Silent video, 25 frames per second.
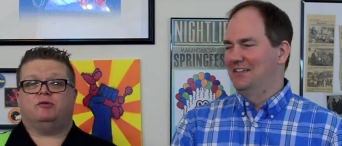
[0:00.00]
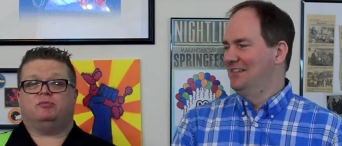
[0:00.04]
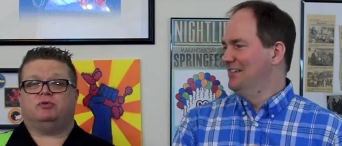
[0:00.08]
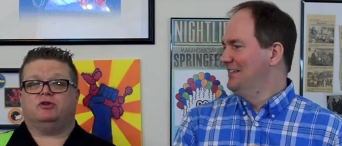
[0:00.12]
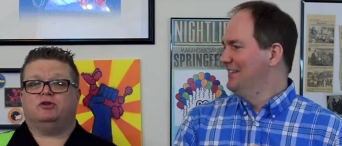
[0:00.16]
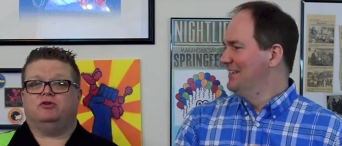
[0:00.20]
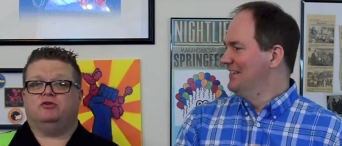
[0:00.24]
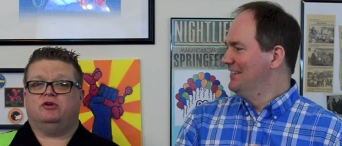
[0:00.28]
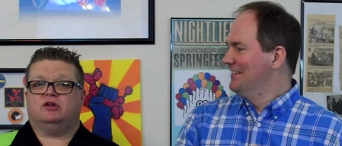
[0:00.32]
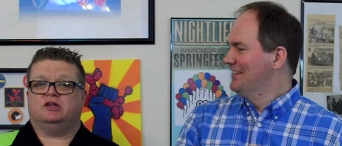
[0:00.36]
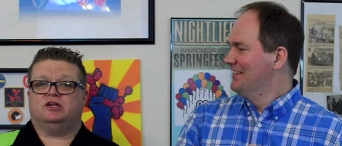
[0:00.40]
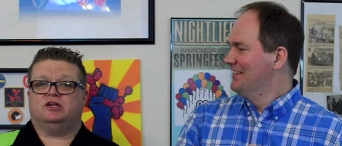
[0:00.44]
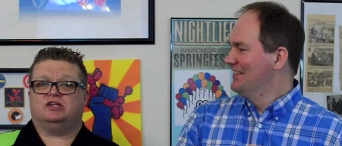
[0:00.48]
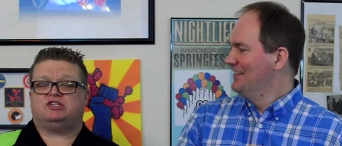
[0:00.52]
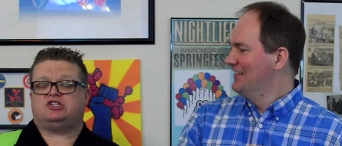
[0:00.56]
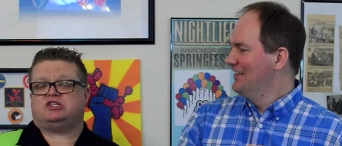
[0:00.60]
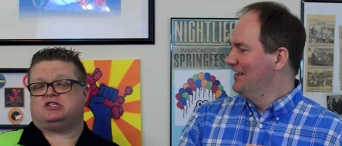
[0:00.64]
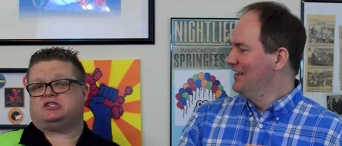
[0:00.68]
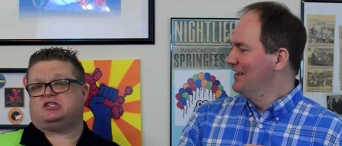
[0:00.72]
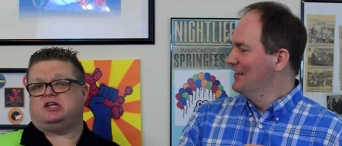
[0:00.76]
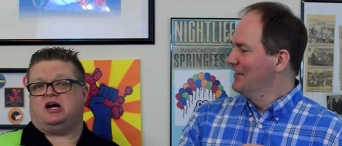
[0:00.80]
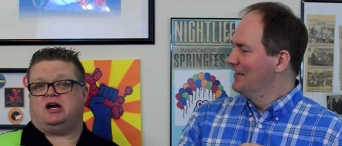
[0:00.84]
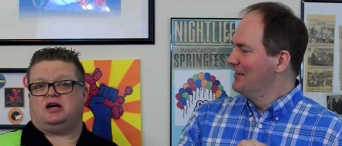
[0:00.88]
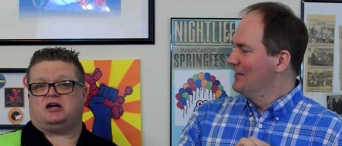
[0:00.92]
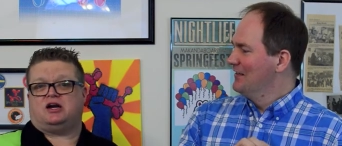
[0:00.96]

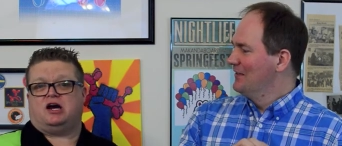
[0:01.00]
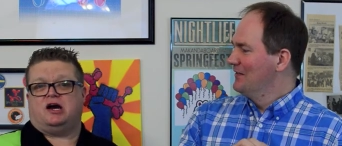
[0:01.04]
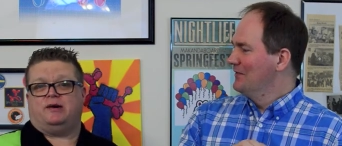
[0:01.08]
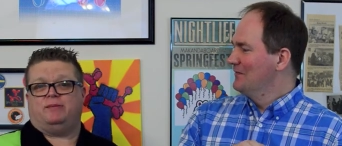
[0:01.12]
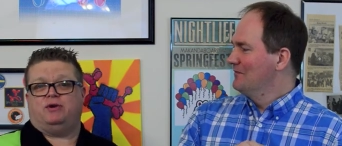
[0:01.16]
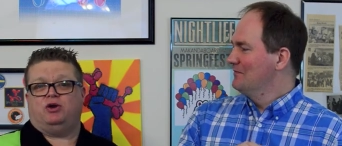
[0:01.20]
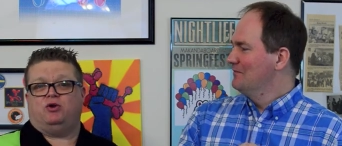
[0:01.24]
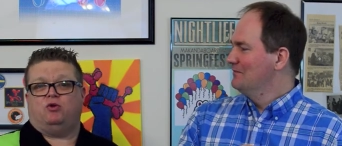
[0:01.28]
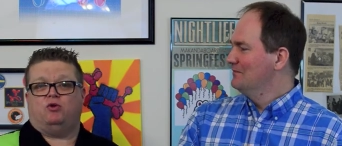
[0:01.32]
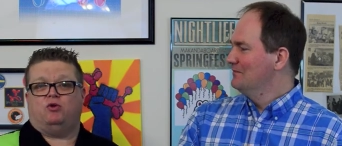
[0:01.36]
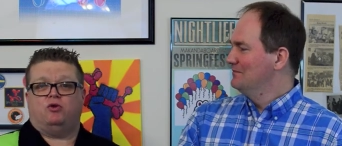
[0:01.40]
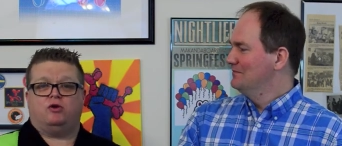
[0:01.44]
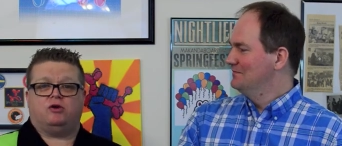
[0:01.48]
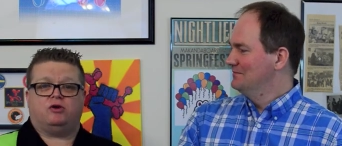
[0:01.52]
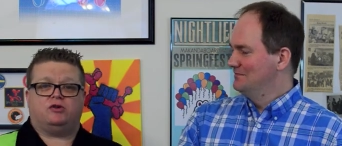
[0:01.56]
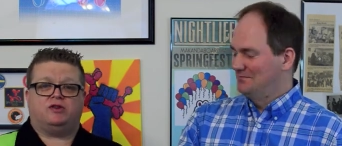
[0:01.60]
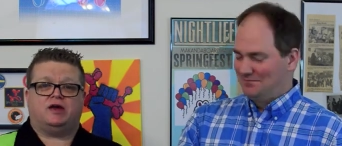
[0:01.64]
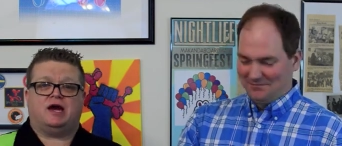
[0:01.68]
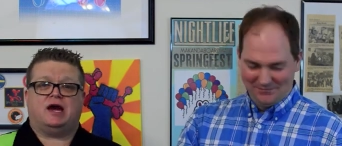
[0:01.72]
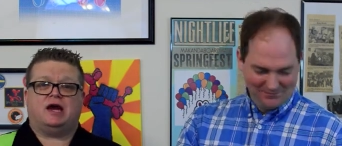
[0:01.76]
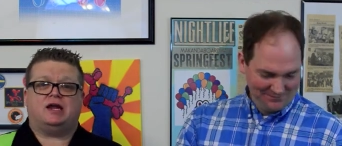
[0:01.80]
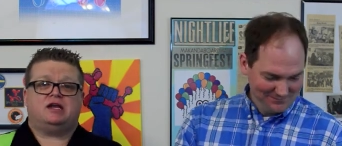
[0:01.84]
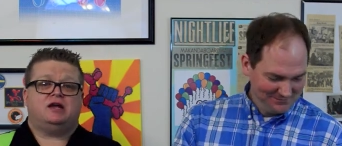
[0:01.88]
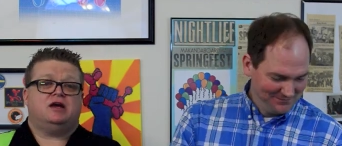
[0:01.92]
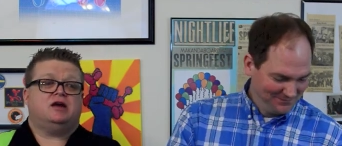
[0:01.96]
Speaker 1: balloonalicious.com and order
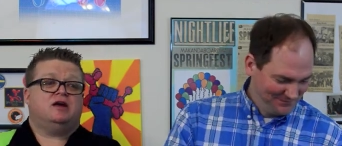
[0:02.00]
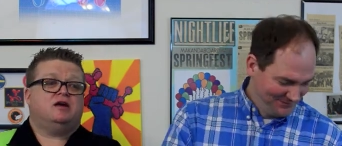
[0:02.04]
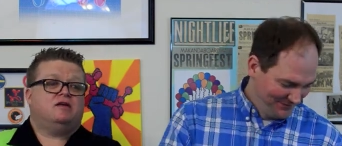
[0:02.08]
that